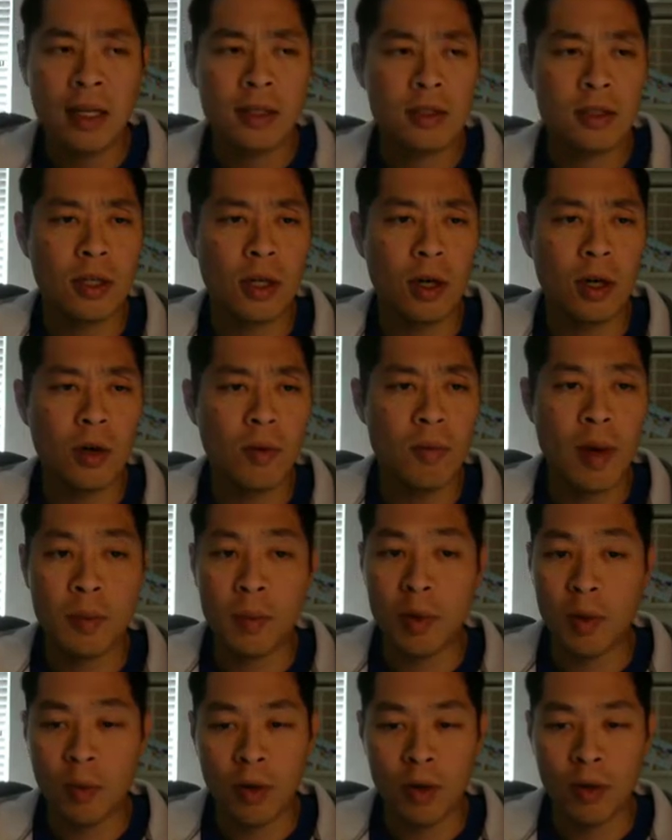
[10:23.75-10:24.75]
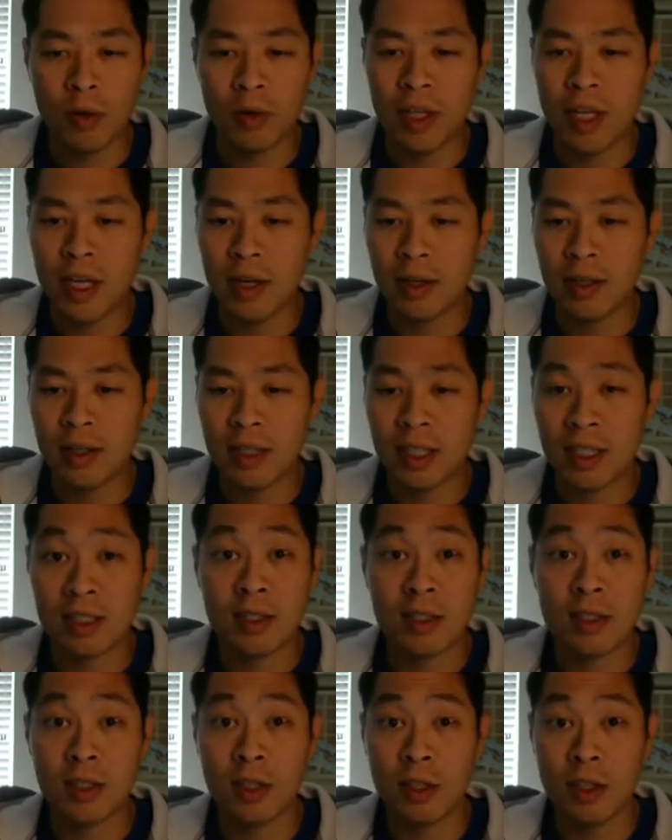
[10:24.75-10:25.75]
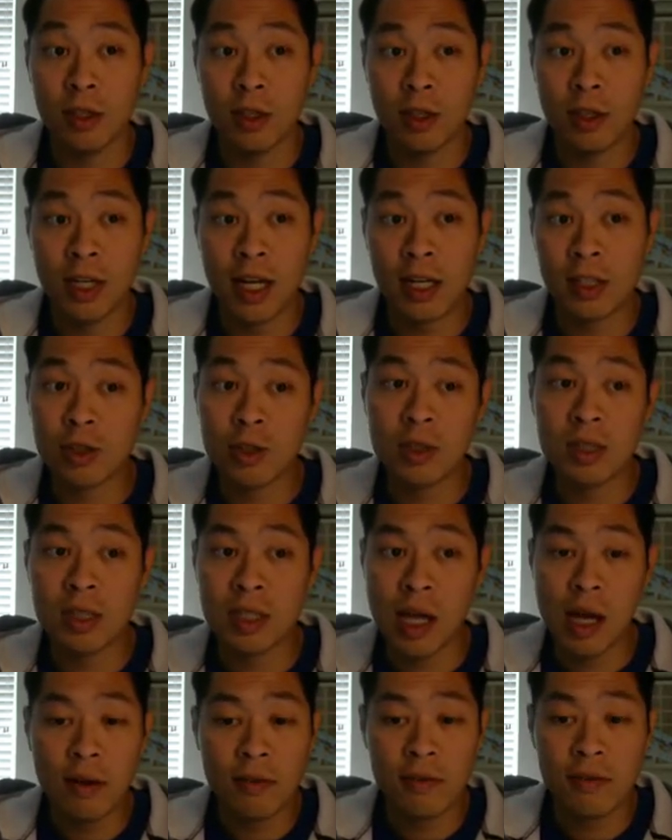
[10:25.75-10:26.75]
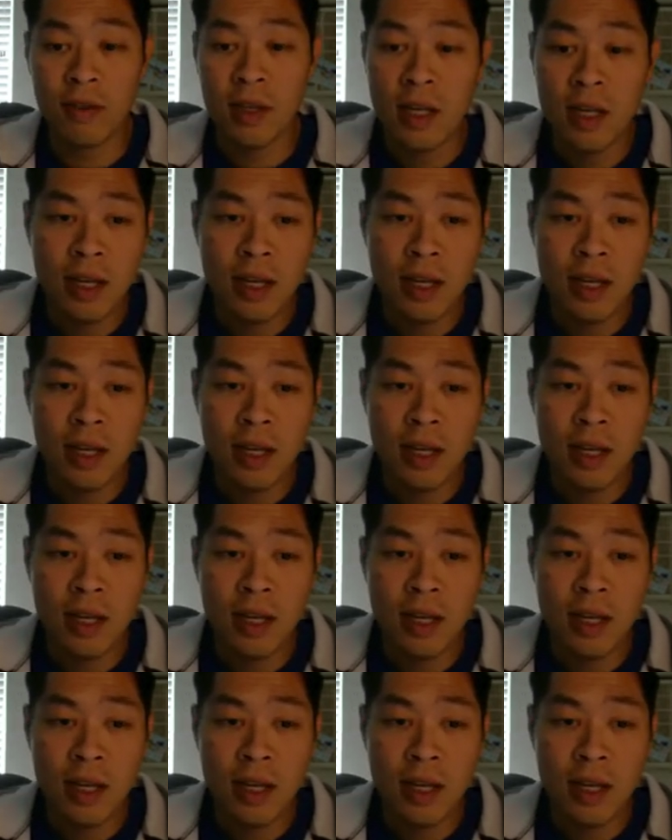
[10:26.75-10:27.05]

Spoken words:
So remember, we're only here to learn extra stuff.